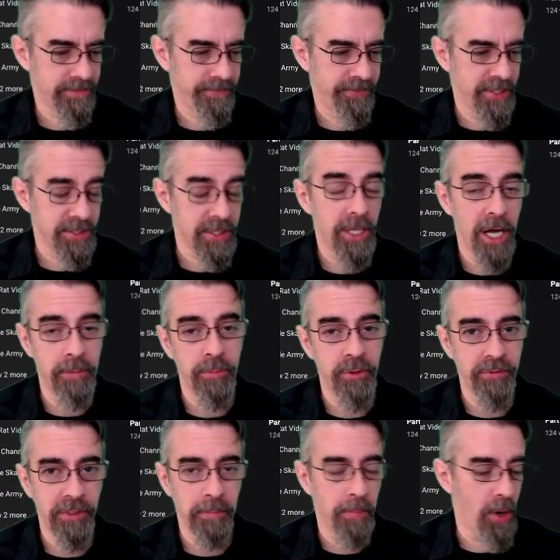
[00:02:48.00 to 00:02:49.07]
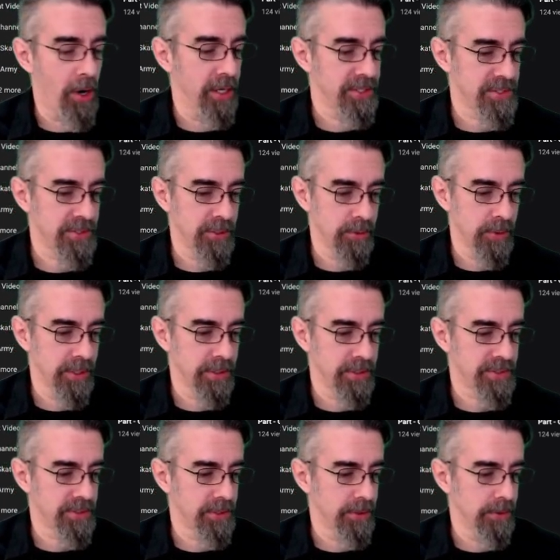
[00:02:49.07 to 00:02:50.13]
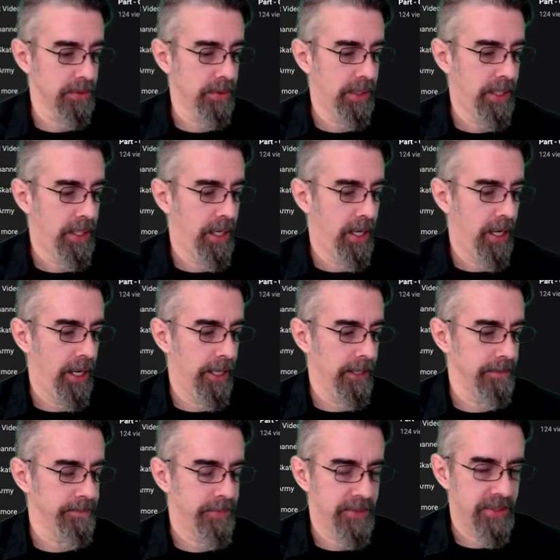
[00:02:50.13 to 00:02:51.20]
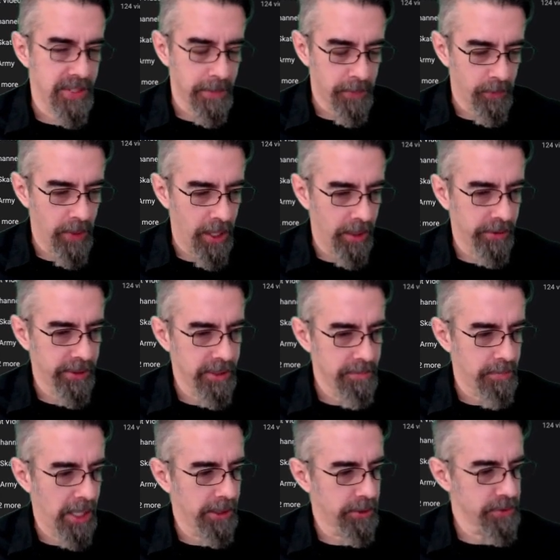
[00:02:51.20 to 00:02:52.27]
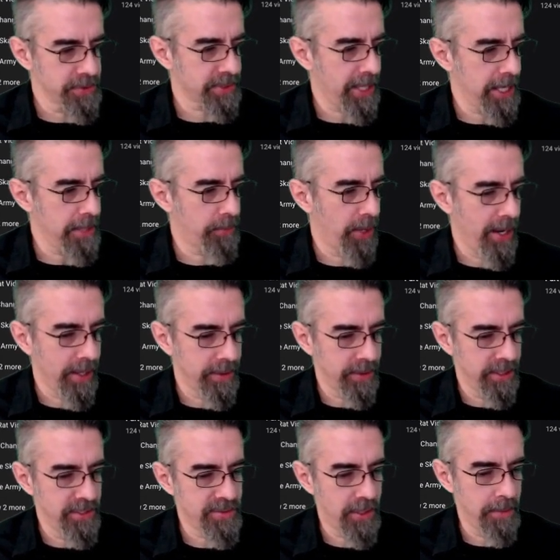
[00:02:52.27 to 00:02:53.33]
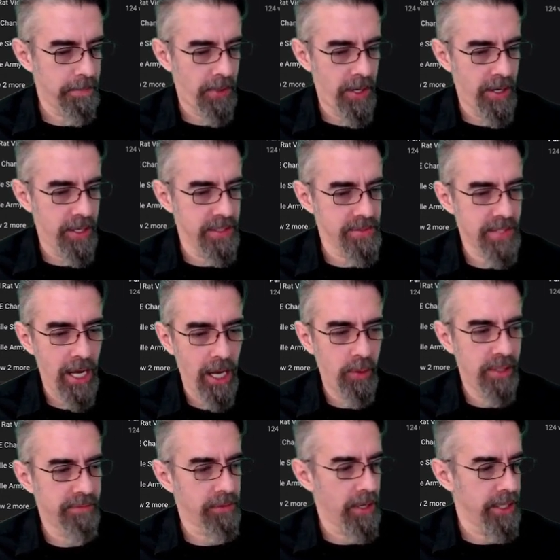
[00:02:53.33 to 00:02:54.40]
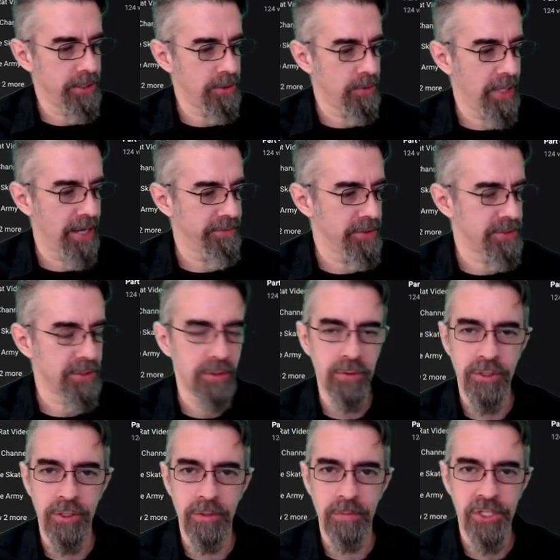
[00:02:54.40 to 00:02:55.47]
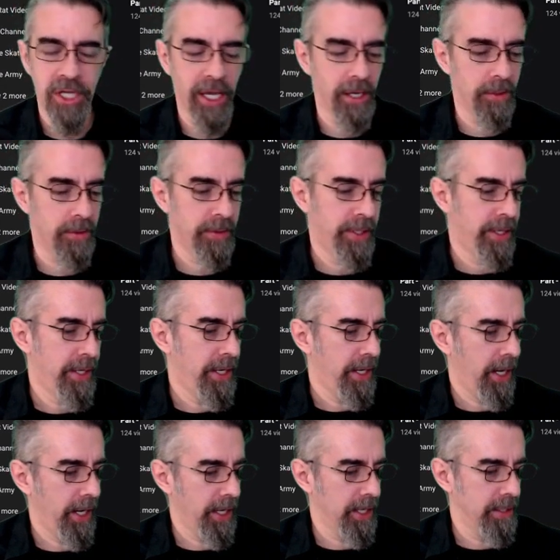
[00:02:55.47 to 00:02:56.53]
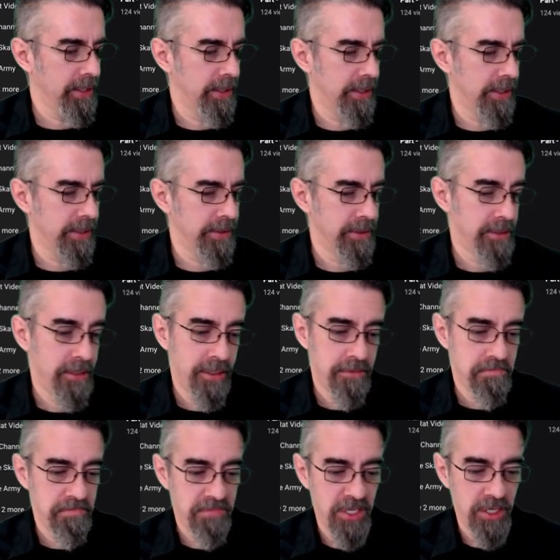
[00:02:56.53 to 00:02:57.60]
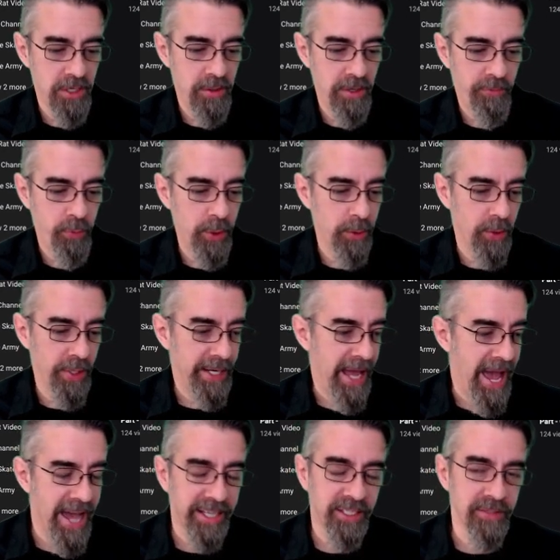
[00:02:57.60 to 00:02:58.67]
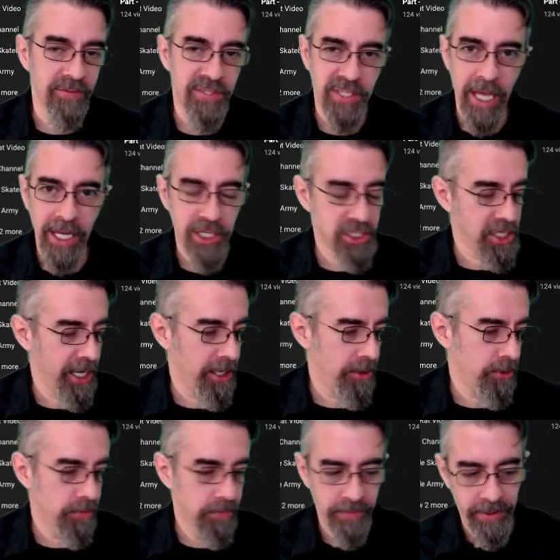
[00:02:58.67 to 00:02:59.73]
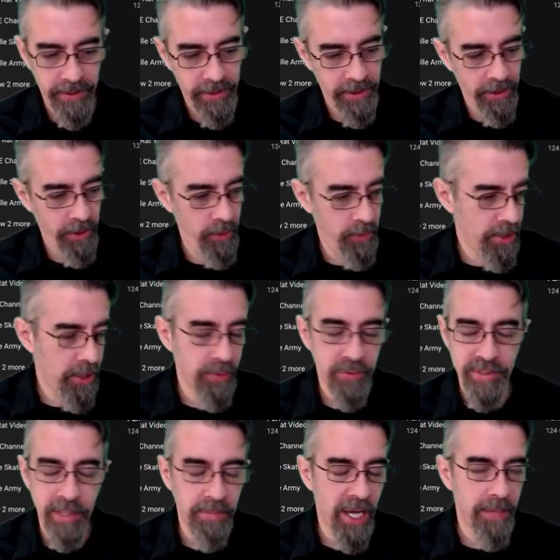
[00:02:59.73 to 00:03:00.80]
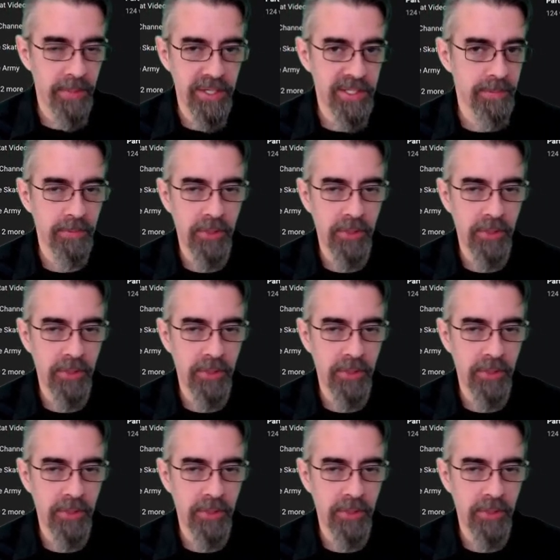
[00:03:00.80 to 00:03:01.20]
a lot of moving parts to it. So temporarily, my little skate brand is on pause. However, I do have this YouTube channel. And, if we were an active skate channel, who knows? There might be some